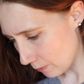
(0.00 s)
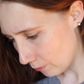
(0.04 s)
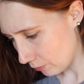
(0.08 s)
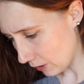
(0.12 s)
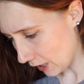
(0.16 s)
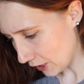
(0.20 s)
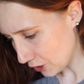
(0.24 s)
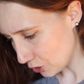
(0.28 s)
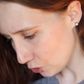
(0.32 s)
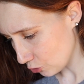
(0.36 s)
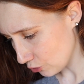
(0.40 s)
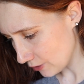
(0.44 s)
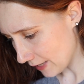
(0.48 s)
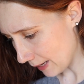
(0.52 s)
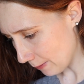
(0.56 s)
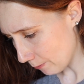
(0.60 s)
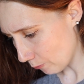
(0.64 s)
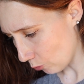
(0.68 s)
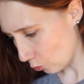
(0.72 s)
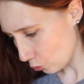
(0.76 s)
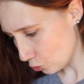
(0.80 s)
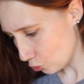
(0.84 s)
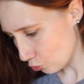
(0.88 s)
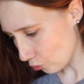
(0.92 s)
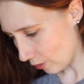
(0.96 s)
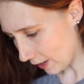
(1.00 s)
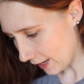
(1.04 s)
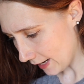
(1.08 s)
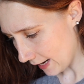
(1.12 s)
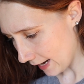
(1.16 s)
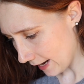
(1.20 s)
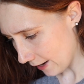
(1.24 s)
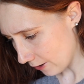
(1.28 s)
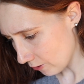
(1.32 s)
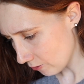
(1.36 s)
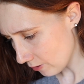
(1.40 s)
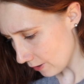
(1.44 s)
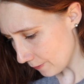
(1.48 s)
apply to damp or dry
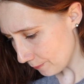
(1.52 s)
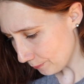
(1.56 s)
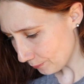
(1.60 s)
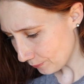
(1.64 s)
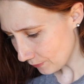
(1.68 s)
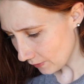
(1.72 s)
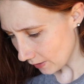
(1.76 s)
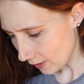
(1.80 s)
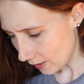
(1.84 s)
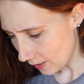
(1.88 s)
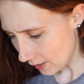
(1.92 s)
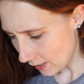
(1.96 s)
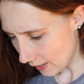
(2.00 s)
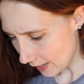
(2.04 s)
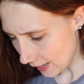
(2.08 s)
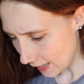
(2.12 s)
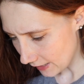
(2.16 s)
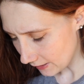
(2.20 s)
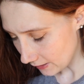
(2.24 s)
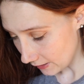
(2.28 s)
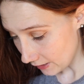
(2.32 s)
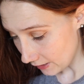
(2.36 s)
hair and